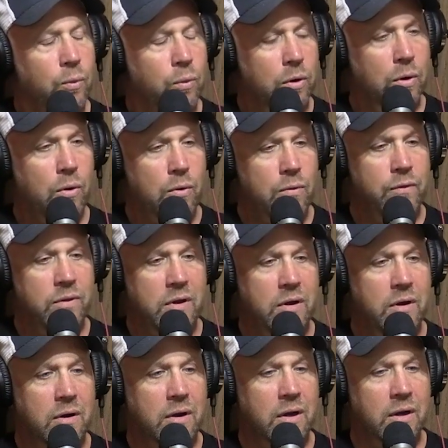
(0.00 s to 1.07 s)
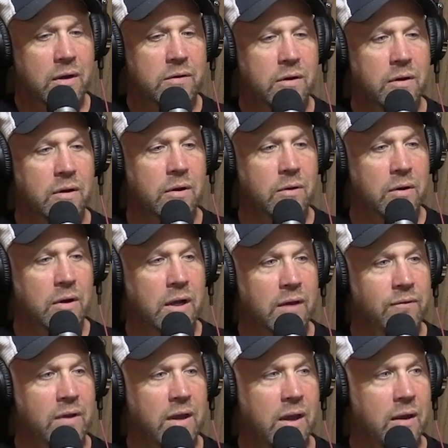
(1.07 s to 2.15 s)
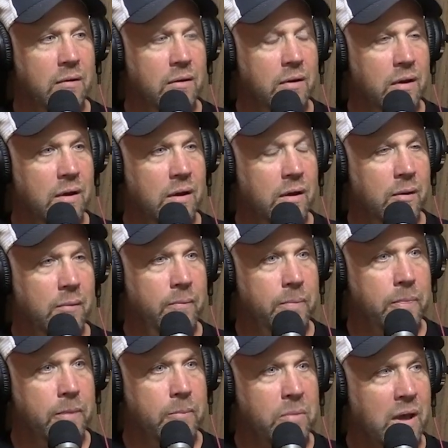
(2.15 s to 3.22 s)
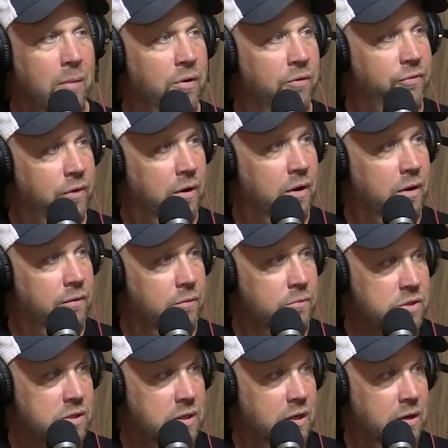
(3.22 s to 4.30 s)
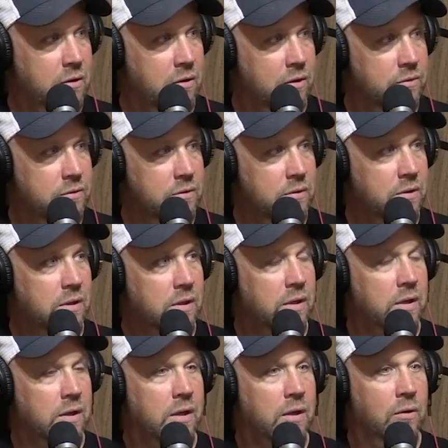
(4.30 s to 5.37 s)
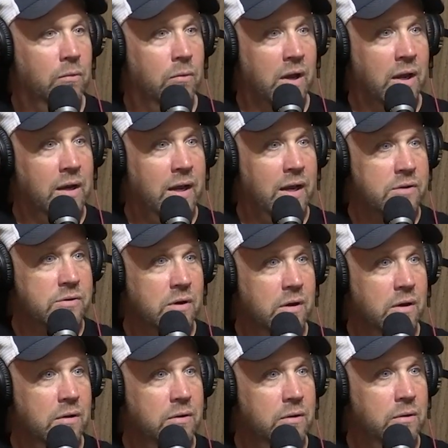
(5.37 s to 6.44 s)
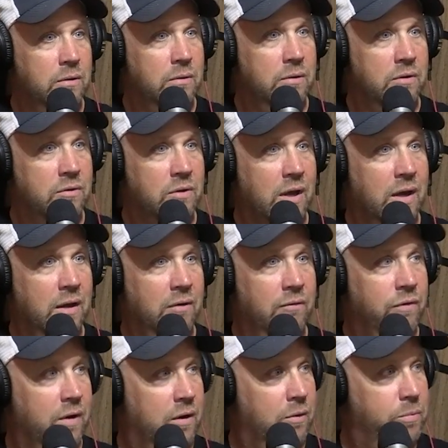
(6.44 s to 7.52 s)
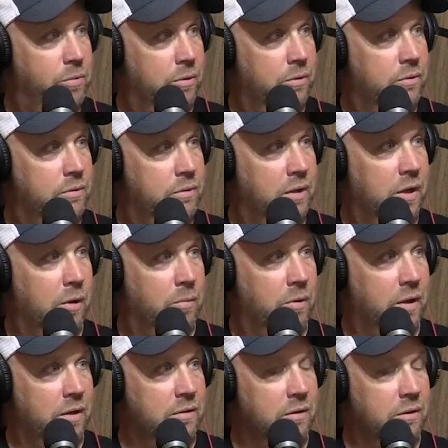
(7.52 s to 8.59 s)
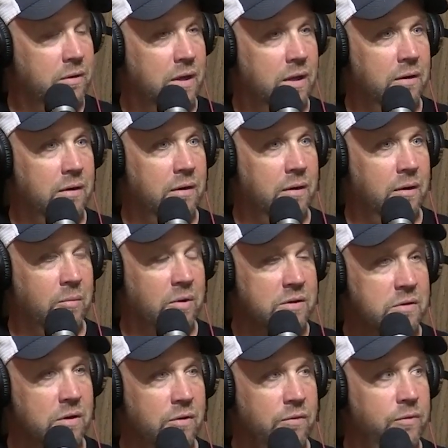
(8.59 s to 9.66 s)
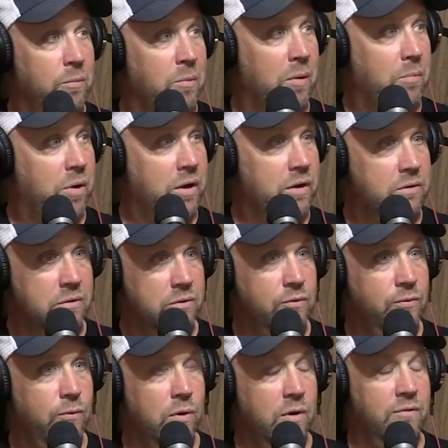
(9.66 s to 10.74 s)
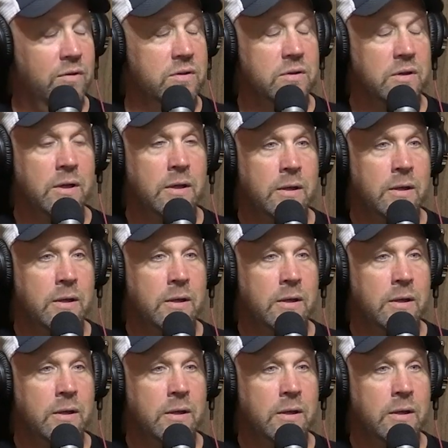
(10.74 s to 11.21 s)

We're over there in Ontario, and I've got Bob Elferry from GK Calls, Ron Latchaw, who designed Final Approach layout blinds and all that, and myself and my buddy. So there's 4 of us.